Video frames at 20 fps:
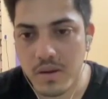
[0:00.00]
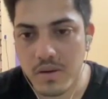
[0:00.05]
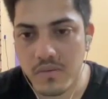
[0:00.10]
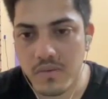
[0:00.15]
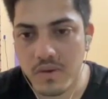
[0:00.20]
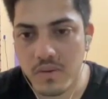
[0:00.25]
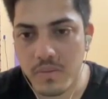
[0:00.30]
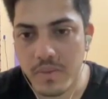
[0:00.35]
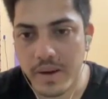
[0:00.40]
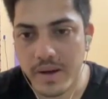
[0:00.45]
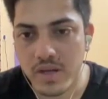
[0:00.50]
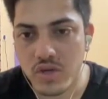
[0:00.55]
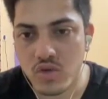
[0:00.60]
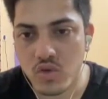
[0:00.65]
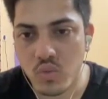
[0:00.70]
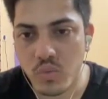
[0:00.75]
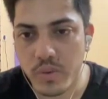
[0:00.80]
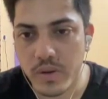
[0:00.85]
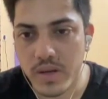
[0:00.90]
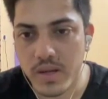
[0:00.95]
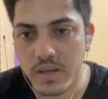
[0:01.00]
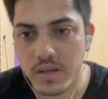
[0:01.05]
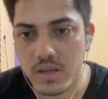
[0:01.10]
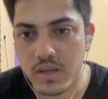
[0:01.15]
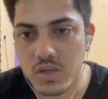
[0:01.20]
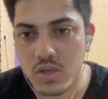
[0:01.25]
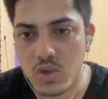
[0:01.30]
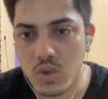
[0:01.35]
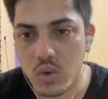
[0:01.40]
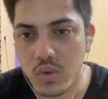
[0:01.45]
If it managed to break
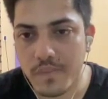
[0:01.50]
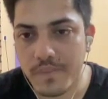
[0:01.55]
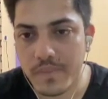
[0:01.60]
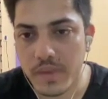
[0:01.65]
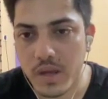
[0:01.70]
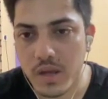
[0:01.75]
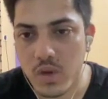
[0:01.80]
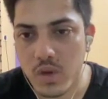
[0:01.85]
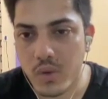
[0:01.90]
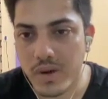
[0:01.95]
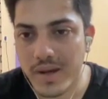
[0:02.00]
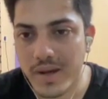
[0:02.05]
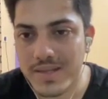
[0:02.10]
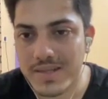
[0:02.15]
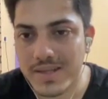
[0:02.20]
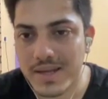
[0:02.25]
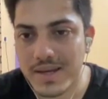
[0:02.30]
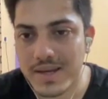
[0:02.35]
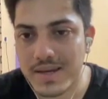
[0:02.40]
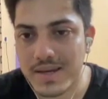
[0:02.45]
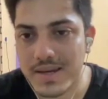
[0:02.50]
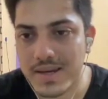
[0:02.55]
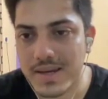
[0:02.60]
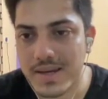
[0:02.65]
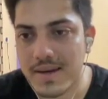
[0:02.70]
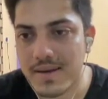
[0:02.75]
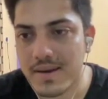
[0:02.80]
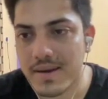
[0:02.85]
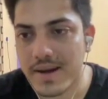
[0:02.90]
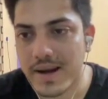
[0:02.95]
this zone, you guys can take
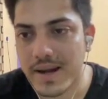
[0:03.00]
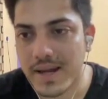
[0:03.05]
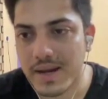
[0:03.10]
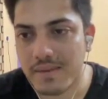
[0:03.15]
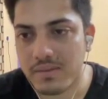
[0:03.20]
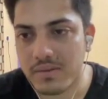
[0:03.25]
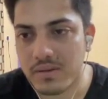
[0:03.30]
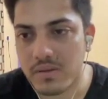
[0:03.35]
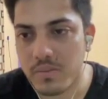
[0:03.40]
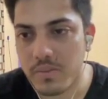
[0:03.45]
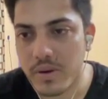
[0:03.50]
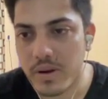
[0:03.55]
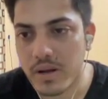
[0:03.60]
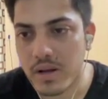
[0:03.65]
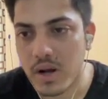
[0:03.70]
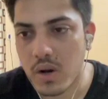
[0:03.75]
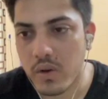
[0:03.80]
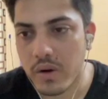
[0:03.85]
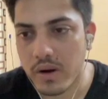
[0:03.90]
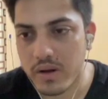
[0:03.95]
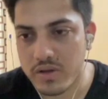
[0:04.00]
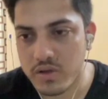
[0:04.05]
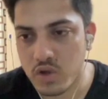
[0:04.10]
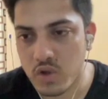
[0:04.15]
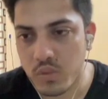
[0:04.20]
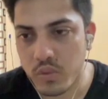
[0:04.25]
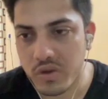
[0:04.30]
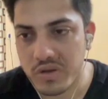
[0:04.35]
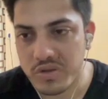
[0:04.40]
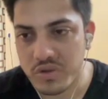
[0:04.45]
entry right after the breakout at
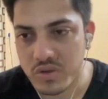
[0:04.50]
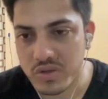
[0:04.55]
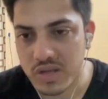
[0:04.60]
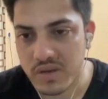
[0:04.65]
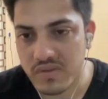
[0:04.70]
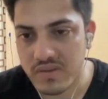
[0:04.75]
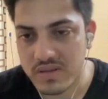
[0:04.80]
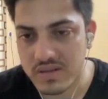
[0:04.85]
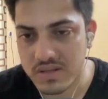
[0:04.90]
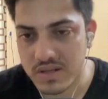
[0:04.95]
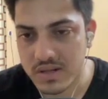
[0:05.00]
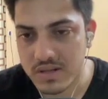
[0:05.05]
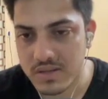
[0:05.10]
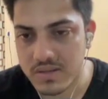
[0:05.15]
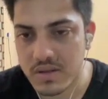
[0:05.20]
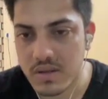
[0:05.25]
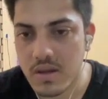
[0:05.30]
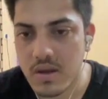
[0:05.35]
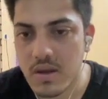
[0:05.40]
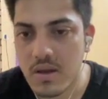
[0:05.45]
0.076.